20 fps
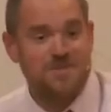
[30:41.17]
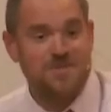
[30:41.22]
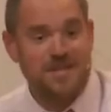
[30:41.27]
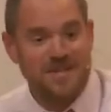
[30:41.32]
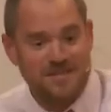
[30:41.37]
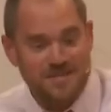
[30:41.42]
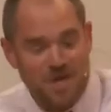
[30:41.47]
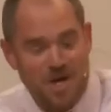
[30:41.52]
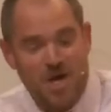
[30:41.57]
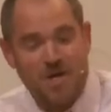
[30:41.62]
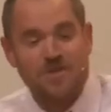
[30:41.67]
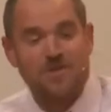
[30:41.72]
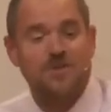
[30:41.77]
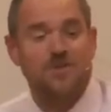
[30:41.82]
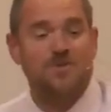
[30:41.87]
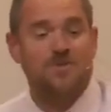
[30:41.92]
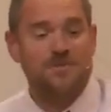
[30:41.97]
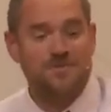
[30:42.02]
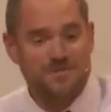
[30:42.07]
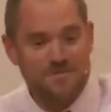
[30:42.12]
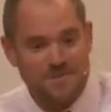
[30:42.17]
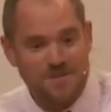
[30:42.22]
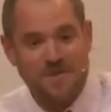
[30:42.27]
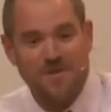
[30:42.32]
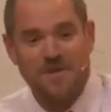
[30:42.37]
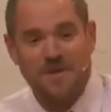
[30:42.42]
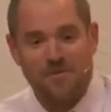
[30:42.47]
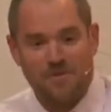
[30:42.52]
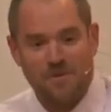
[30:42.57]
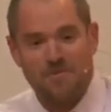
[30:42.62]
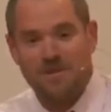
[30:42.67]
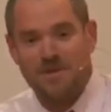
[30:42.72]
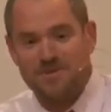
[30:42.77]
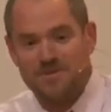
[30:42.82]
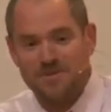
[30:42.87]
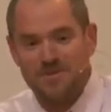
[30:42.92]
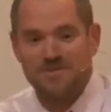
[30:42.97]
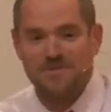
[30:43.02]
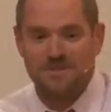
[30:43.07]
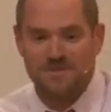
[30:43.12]
and they talk to you, and you know, they want to make
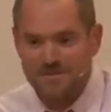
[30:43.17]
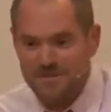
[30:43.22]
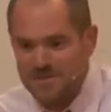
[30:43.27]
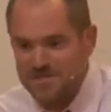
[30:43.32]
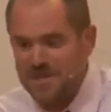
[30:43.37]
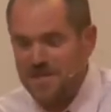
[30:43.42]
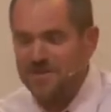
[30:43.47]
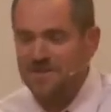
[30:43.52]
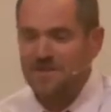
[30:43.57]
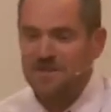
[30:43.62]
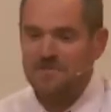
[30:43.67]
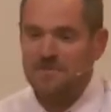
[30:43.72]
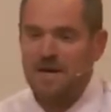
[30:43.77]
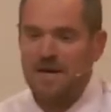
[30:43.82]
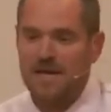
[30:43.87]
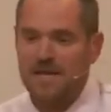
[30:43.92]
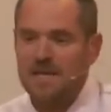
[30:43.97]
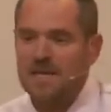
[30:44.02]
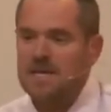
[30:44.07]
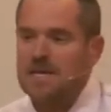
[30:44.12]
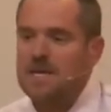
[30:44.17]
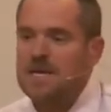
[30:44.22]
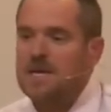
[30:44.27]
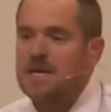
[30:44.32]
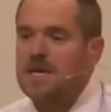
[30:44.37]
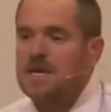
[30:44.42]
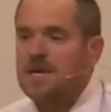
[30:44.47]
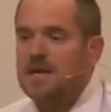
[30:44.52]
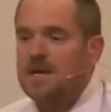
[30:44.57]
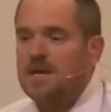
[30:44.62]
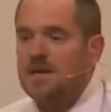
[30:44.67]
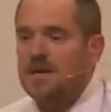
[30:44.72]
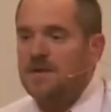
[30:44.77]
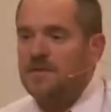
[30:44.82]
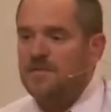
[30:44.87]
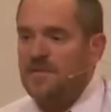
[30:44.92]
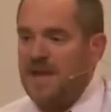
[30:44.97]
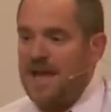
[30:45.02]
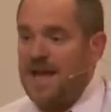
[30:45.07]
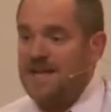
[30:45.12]
sure they're just giving a child to anybody.
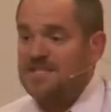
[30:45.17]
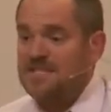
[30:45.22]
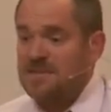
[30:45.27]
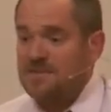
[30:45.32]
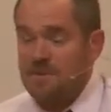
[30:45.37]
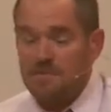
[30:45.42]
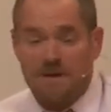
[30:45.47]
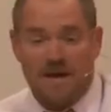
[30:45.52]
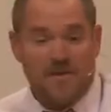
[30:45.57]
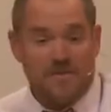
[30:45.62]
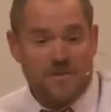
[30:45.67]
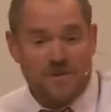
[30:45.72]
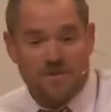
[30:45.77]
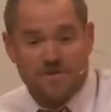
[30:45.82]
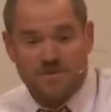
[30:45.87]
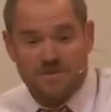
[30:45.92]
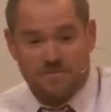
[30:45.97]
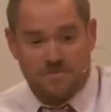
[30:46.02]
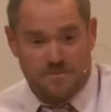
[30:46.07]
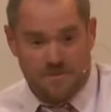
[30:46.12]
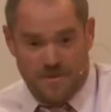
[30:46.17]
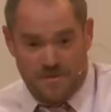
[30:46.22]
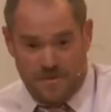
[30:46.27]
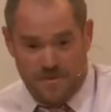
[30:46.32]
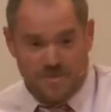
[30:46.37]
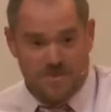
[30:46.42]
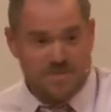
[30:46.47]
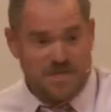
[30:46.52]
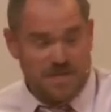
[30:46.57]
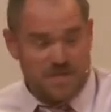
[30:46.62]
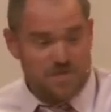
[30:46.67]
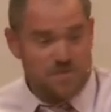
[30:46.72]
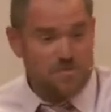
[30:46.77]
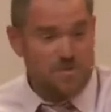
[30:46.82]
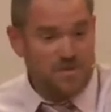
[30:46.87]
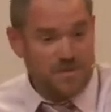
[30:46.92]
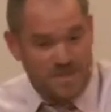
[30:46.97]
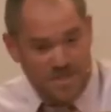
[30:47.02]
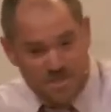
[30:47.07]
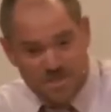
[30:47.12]
They asked them about their, their
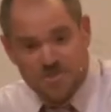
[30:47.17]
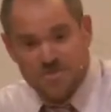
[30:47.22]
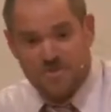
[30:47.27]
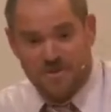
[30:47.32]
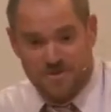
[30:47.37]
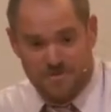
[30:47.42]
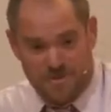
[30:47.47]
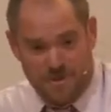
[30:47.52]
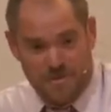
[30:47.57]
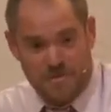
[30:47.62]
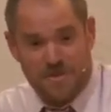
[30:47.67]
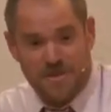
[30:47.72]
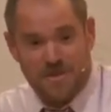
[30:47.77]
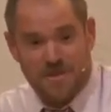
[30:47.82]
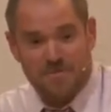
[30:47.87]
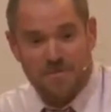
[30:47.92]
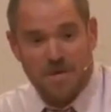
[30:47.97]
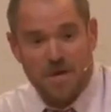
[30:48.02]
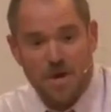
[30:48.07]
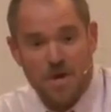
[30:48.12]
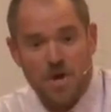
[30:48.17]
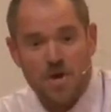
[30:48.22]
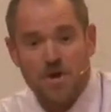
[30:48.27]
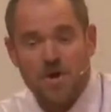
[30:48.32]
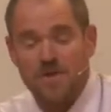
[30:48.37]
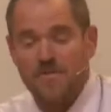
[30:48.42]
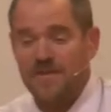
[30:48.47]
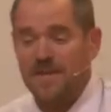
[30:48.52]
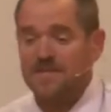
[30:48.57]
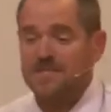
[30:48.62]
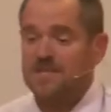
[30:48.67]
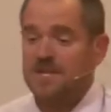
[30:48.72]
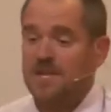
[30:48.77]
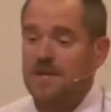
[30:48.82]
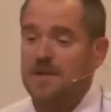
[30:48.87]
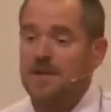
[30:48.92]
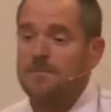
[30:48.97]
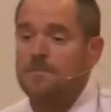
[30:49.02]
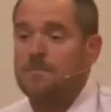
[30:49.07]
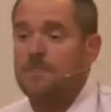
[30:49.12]
sexual history, both him and her, and they
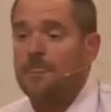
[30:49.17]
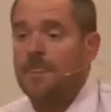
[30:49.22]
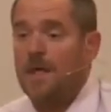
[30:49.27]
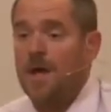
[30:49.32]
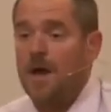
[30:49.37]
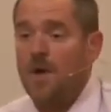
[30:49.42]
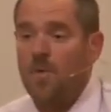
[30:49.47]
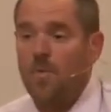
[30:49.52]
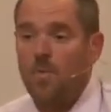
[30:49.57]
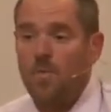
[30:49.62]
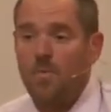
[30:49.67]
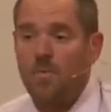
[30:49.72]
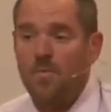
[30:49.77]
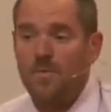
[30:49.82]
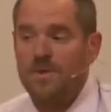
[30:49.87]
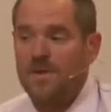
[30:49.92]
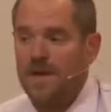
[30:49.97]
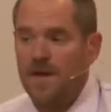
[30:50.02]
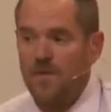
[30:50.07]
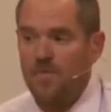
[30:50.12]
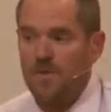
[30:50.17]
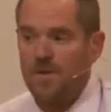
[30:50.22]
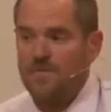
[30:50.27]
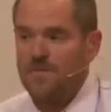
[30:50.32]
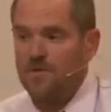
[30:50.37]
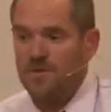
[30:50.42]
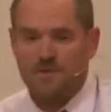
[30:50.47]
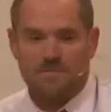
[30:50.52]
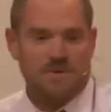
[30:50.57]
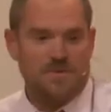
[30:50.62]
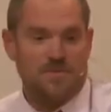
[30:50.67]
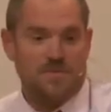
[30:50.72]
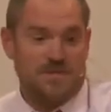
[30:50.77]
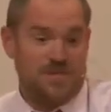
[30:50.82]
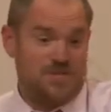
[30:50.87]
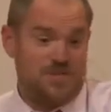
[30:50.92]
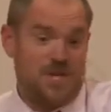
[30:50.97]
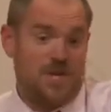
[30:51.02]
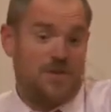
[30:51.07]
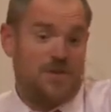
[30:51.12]
said, yeah, we've only been with
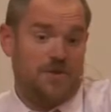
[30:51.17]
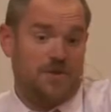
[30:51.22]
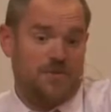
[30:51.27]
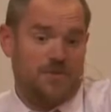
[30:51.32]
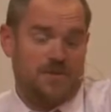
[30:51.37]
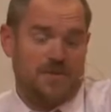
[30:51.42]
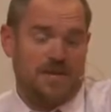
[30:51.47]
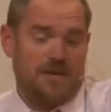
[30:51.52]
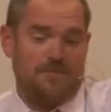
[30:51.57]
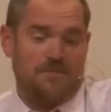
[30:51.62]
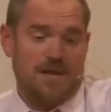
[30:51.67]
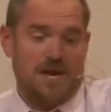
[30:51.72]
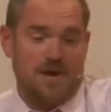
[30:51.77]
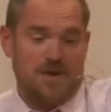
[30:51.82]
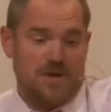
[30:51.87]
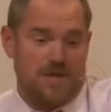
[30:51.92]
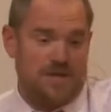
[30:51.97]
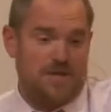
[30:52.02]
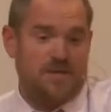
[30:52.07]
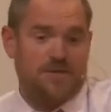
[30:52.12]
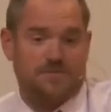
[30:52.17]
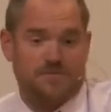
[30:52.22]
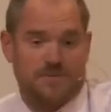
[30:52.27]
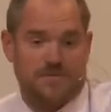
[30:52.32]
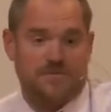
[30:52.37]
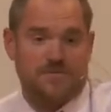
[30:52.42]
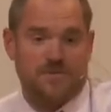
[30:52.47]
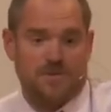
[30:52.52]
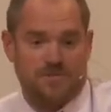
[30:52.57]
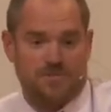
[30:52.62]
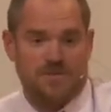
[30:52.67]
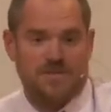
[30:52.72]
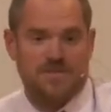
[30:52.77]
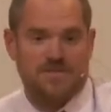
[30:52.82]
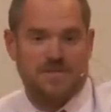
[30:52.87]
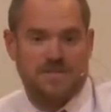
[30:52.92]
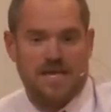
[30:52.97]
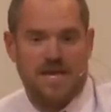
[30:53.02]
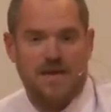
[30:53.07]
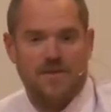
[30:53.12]
each other. We got married and we've only been
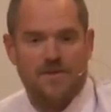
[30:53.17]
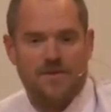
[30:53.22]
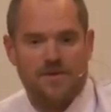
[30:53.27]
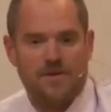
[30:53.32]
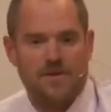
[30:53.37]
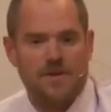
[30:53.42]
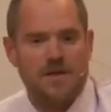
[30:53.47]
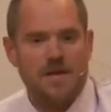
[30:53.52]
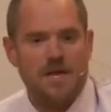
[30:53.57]
together.